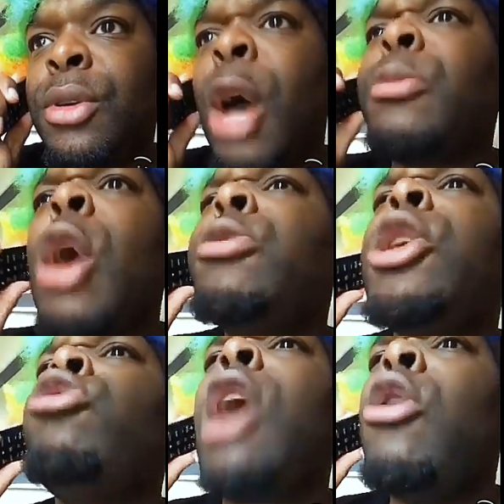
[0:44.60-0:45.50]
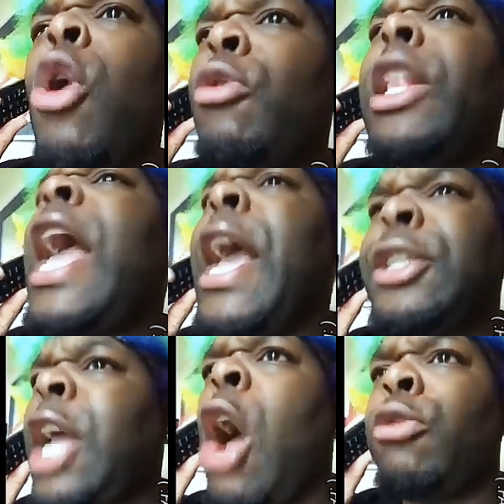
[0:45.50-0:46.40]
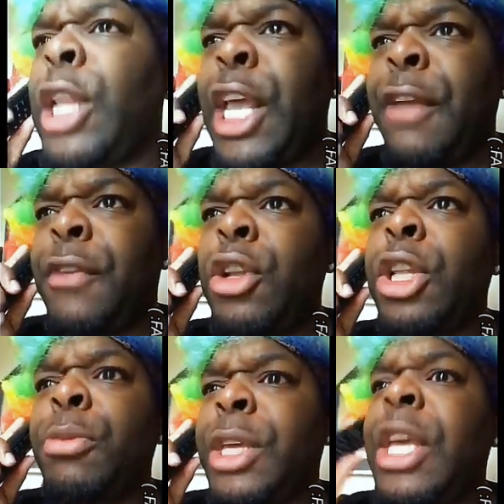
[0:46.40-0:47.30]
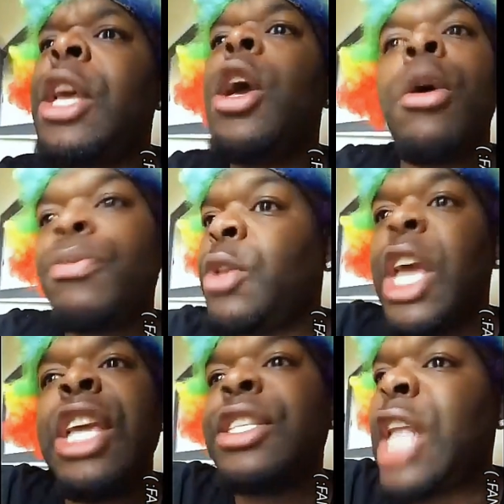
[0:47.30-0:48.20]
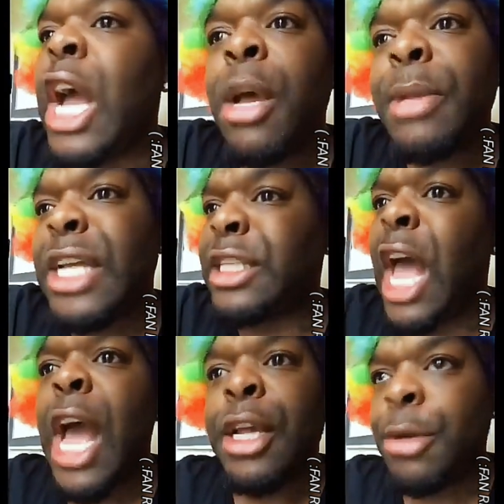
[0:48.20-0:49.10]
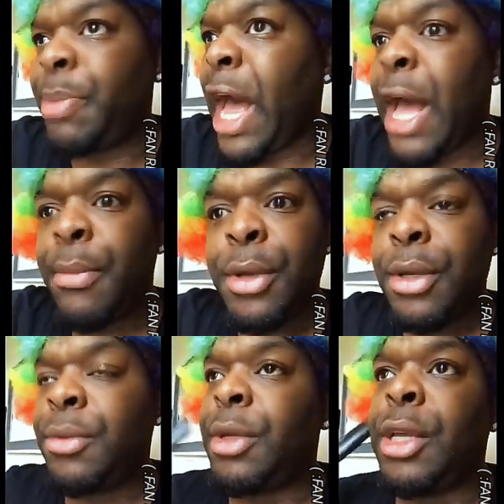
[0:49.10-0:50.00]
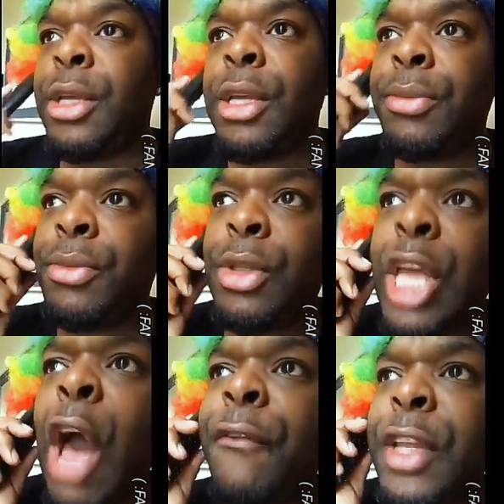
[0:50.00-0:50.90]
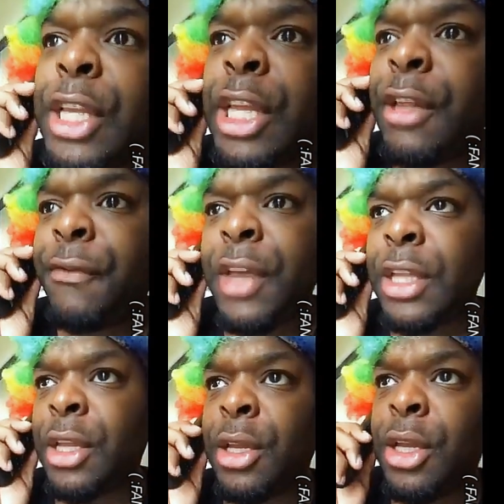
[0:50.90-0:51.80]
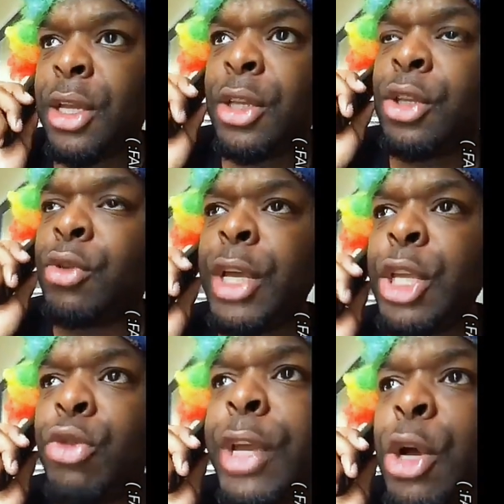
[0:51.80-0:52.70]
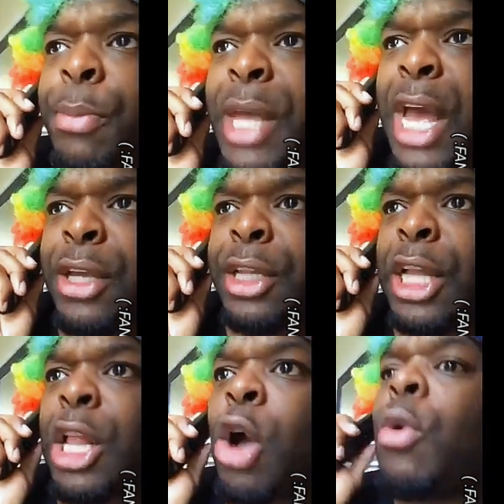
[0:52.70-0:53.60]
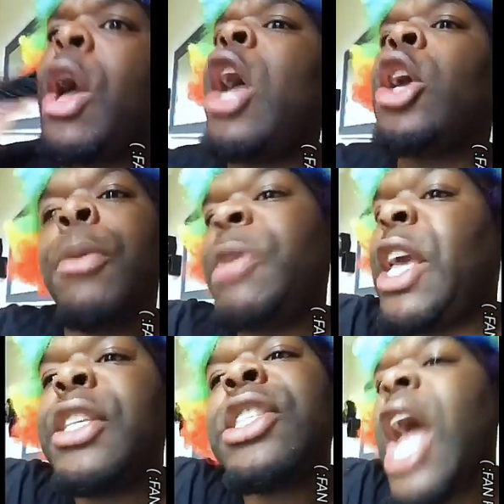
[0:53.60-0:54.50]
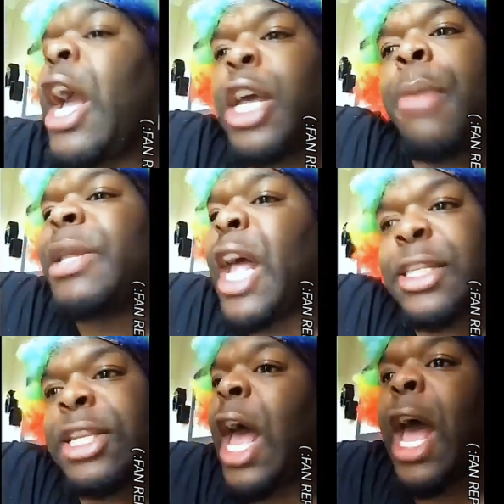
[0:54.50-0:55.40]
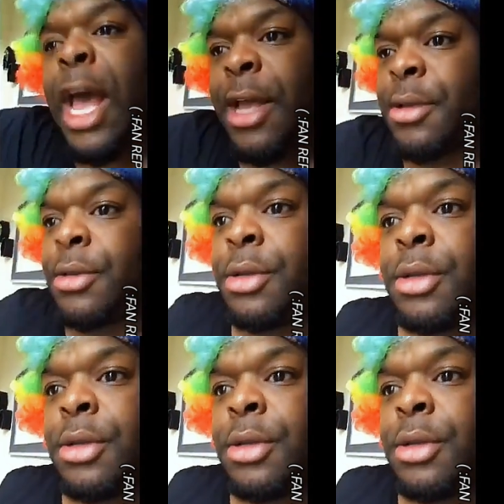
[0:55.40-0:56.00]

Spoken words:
I'm so doggone glad y'all leave. Look at them kids. He is not coming outside. Goodbye. Y'all finna get evicted. You ain't gonna be out here that long. He's not coming outside.